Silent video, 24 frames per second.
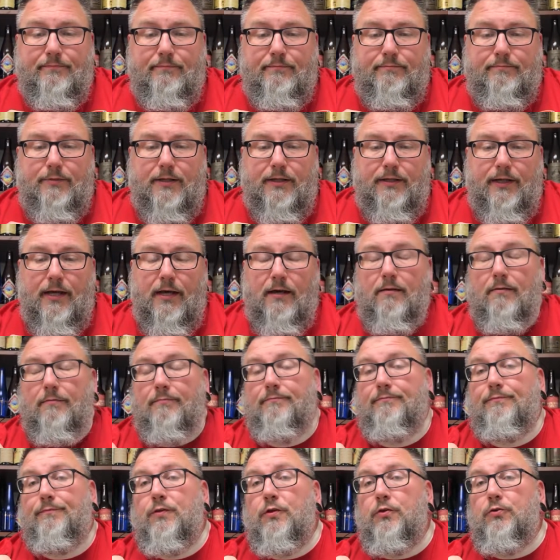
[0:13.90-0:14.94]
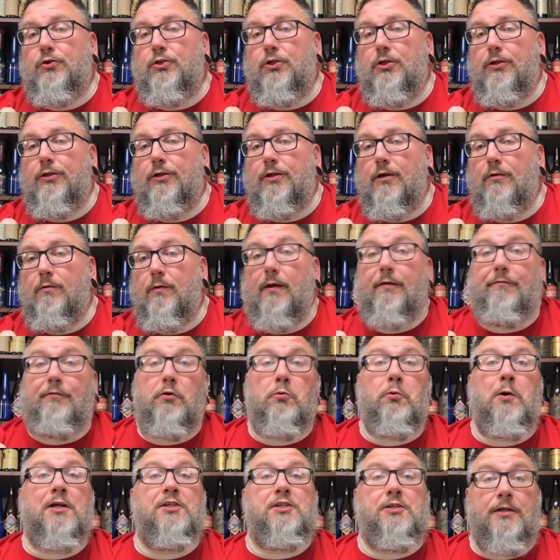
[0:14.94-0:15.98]
but yeah, you should know. And if you're
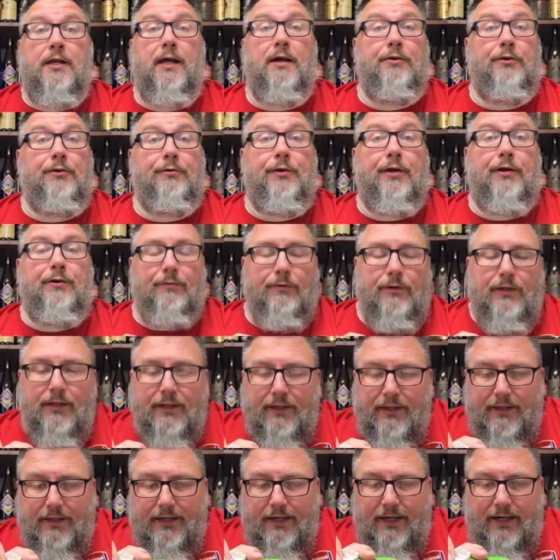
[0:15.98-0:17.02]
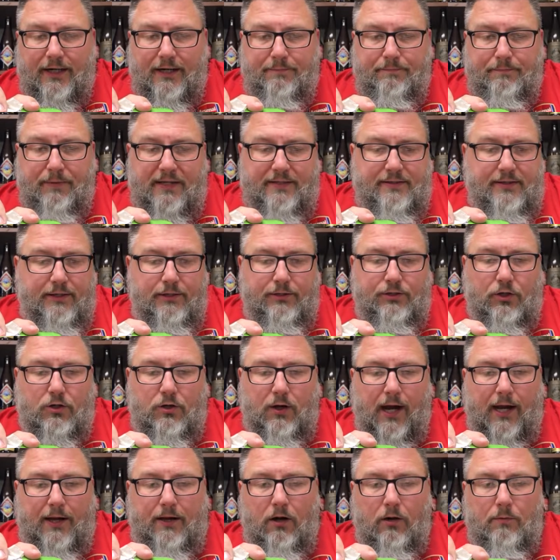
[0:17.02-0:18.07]
watching now, you'll know. Um, basically,
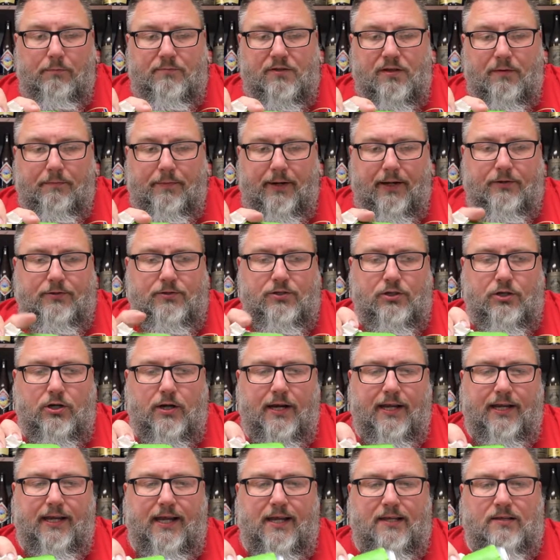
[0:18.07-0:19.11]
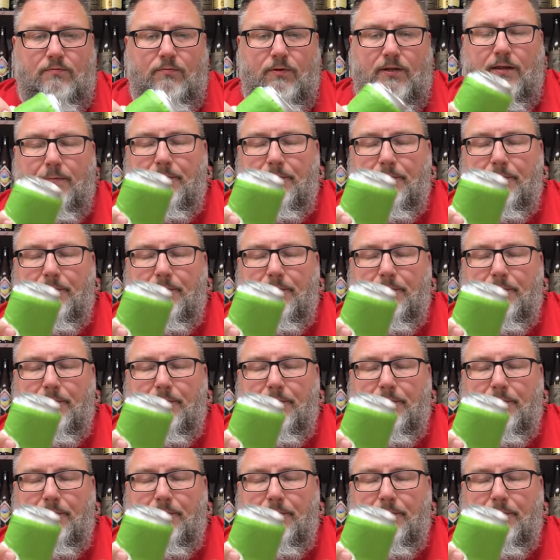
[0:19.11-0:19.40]
crack open some beers, try to guess what the